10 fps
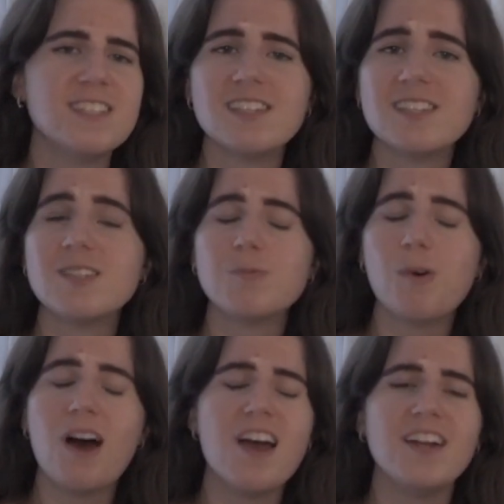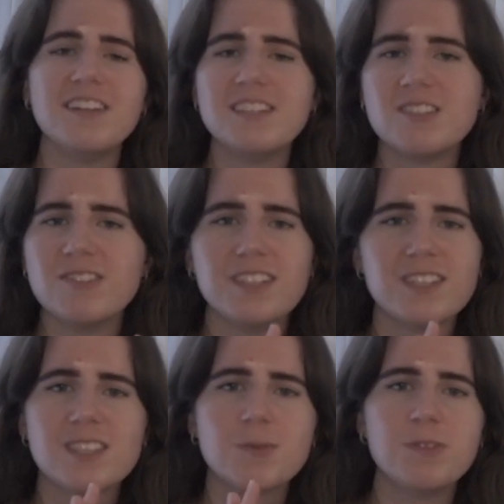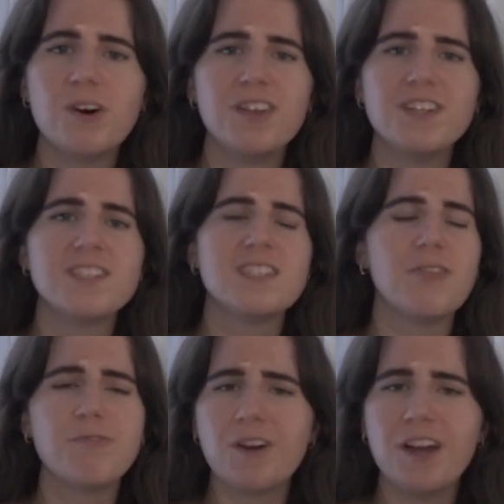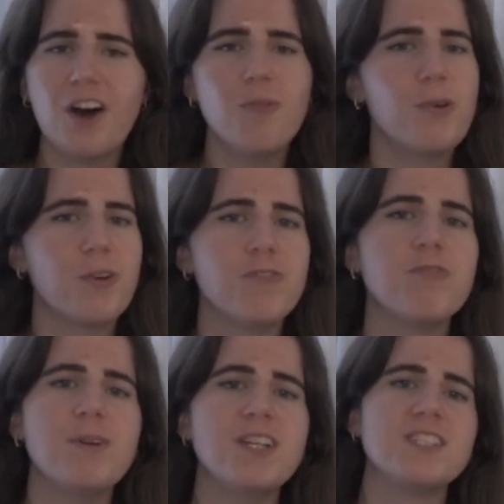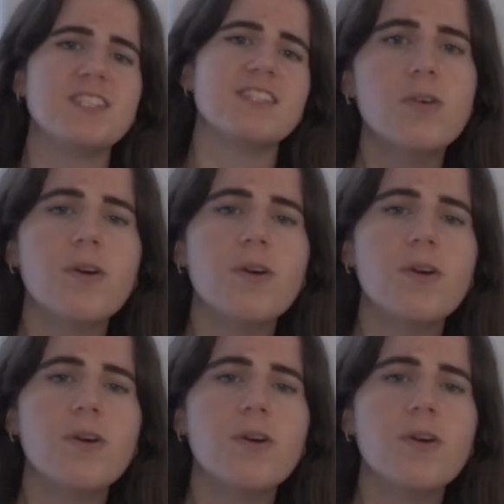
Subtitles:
this is why I need to explore this and find out more information.